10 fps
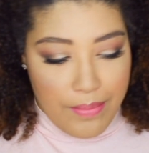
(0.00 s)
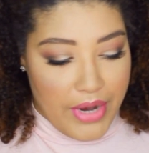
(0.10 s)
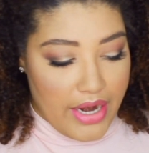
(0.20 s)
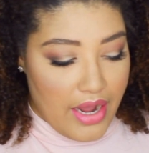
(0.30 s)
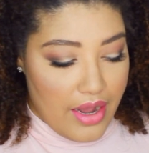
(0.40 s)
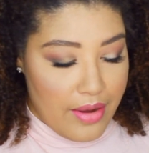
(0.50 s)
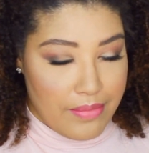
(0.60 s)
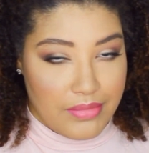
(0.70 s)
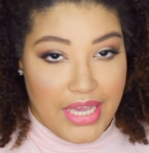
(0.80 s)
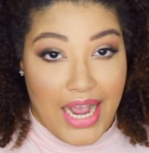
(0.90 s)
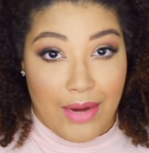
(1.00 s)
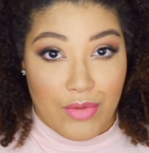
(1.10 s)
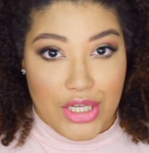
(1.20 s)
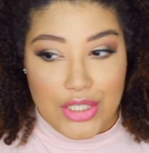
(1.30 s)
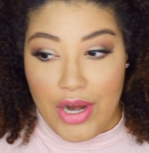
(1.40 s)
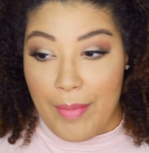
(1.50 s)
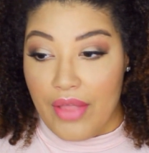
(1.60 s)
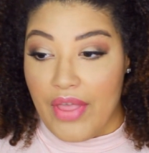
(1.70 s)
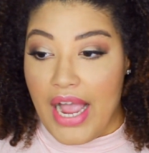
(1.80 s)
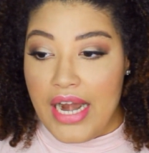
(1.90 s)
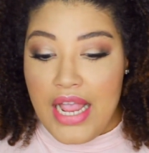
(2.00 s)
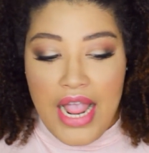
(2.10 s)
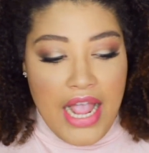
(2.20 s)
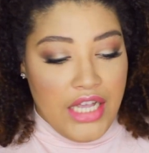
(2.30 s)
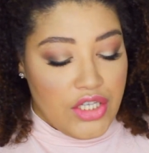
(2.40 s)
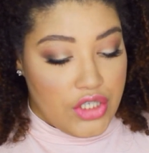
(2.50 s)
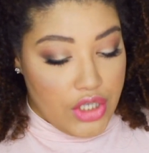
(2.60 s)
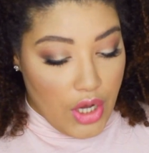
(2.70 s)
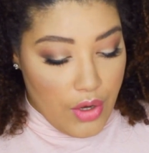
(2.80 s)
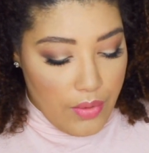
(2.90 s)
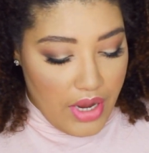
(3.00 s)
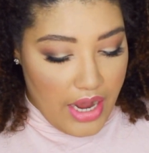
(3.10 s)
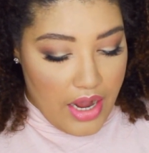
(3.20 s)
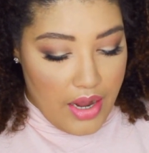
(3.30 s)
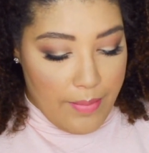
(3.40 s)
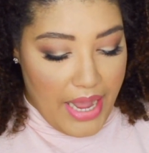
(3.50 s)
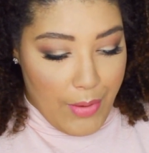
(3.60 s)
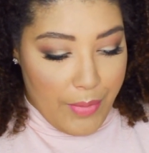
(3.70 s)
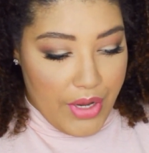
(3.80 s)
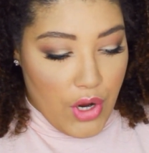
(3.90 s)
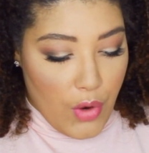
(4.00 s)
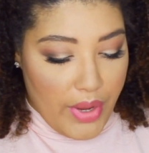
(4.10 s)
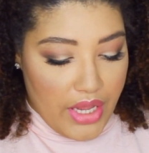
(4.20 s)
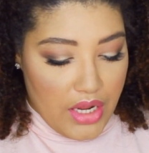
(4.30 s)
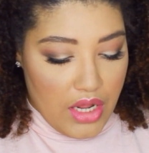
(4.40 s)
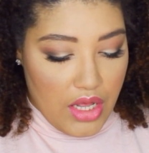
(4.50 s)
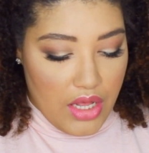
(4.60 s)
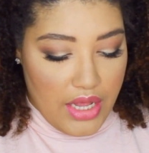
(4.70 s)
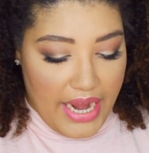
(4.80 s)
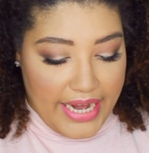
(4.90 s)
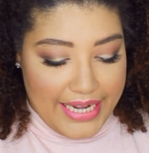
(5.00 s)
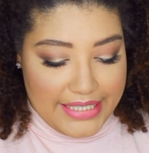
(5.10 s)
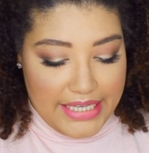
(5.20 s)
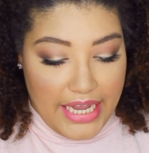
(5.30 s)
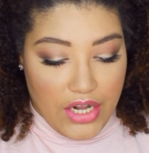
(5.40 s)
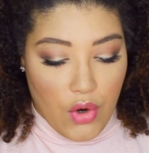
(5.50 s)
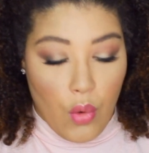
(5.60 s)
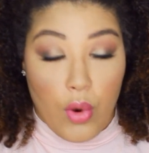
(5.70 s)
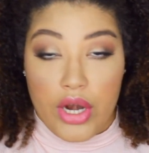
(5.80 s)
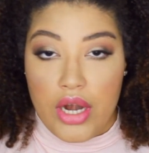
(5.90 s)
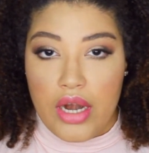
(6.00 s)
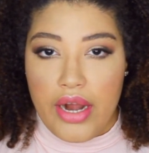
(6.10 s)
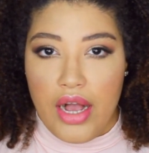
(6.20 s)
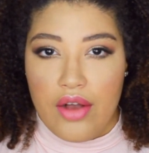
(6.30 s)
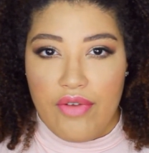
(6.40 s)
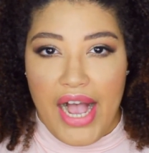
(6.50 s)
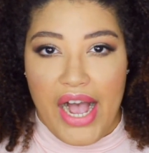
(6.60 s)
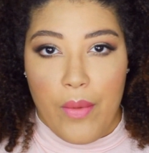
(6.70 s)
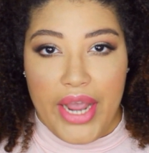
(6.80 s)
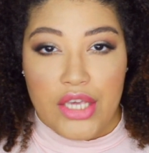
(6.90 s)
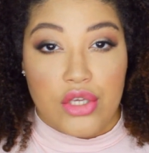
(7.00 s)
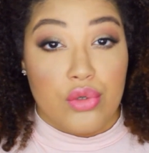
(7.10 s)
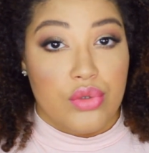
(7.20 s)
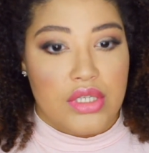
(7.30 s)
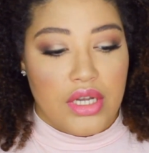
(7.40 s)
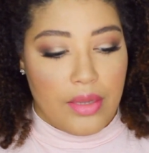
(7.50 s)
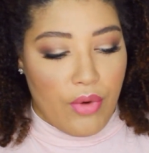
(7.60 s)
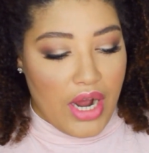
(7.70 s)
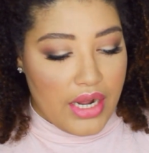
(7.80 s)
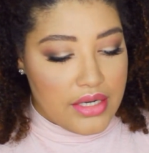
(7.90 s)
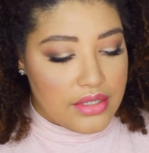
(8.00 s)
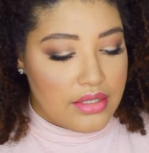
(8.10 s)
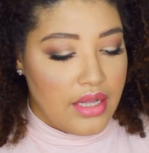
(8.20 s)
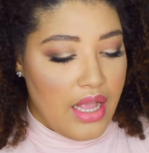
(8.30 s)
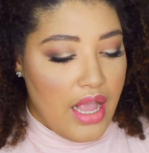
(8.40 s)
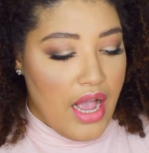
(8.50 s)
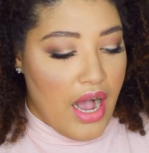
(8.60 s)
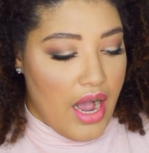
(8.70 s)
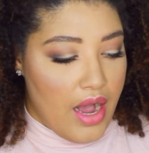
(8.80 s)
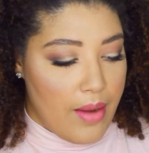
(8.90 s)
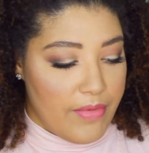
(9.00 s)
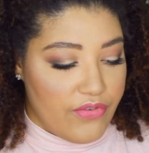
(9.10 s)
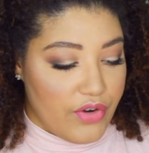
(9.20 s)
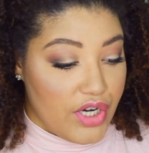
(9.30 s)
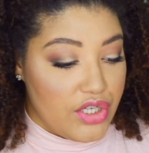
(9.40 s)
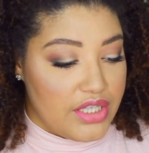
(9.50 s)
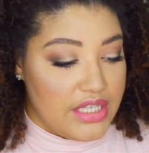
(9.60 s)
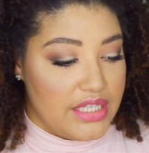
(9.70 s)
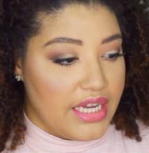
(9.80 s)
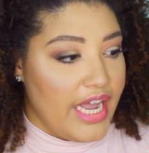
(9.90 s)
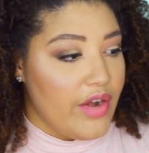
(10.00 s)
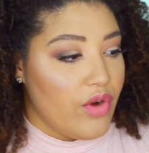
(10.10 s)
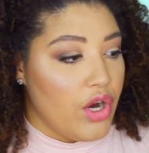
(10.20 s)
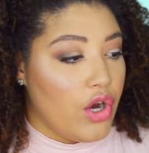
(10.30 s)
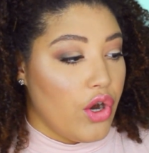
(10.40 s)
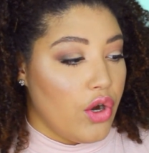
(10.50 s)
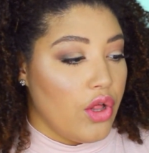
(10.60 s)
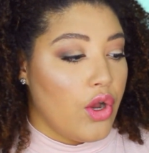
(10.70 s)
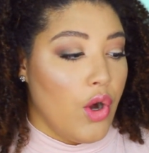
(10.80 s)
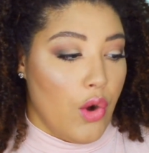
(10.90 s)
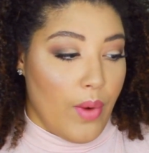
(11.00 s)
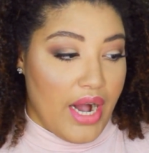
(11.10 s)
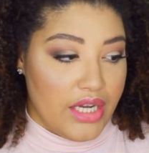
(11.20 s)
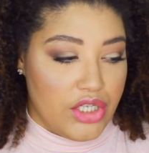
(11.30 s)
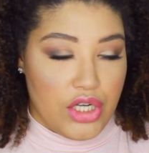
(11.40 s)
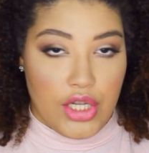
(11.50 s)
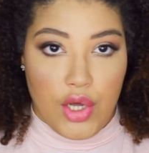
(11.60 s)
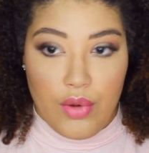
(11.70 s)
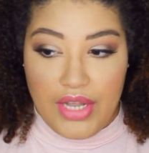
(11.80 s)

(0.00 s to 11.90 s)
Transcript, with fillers: But um, yeah, I'm really sorry about that. So um, I will be going, I guess, in order of how I used the products. Um, first, this is the Kenra Curl Co-Wash Low